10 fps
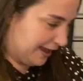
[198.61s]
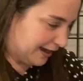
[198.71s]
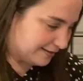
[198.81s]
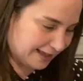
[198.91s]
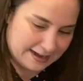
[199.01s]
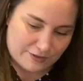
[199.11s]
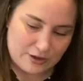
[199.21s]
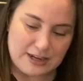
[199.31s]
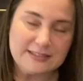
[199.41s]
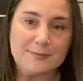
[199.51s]
And then if
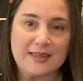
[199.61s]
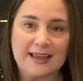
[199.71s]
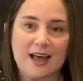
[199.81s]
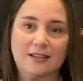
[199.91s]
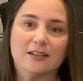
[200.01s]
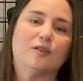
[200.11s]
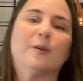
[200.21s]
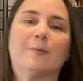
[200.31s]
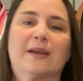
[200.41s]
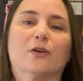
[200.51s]
you need something a little
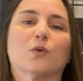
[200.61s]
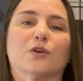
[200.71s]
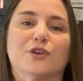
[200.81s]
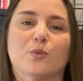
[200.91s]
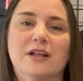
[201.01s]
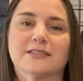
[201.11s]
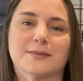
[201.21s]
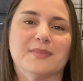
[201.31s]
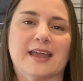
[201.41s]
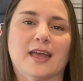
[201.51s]
bit bigger or you want
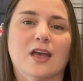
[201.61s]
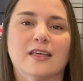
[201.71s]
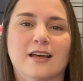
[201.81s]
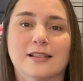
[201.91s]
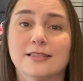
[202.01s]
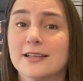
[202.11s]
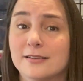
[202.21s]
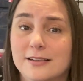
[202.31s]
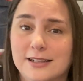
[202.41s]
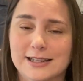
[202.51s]
something a
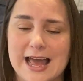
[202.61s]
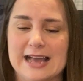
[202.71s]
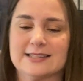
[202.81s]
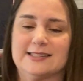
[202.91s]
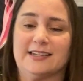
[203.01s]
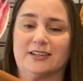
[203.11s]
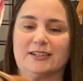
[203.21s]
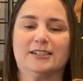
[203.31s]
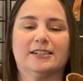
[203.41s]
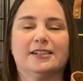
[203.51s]
little
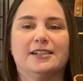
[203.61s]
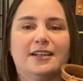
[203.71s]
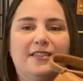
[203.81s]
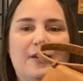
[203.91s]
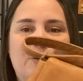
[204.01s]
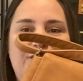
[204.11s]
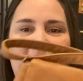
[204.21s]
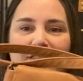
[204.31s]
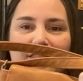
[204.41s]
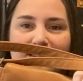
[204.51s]
classier, then we've
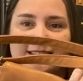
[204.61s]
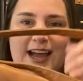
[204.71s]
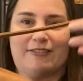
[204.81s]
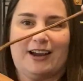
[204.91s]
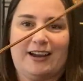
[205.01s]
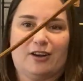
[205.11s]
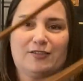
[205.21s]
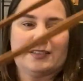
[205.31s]
got this guy right here.